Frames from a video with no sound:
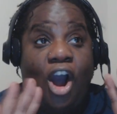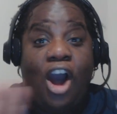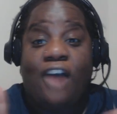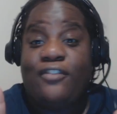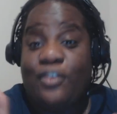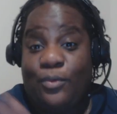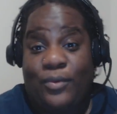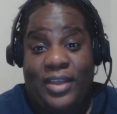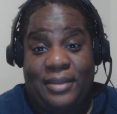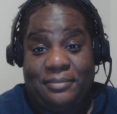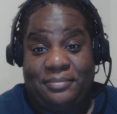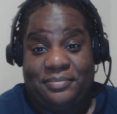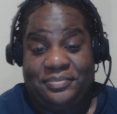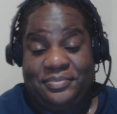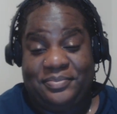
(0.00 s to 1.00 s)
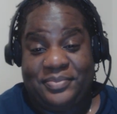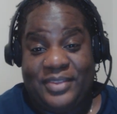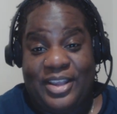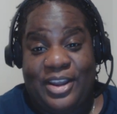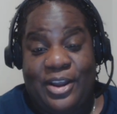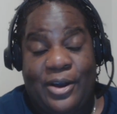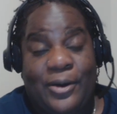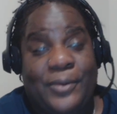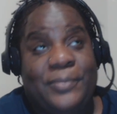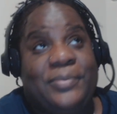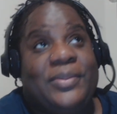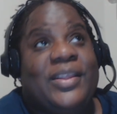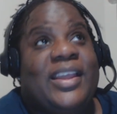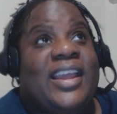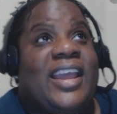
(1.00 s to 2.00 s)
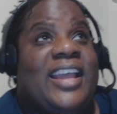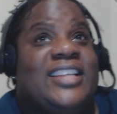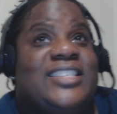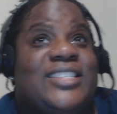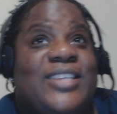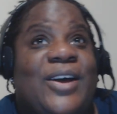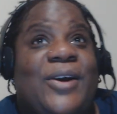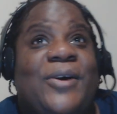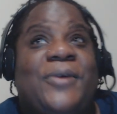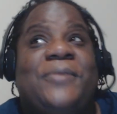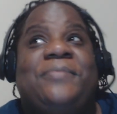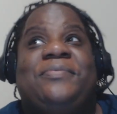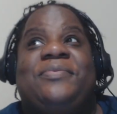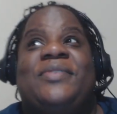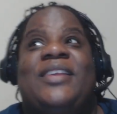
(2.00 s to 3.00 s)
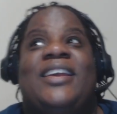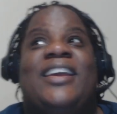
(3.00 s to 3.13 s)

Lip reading: Off a win, you know? So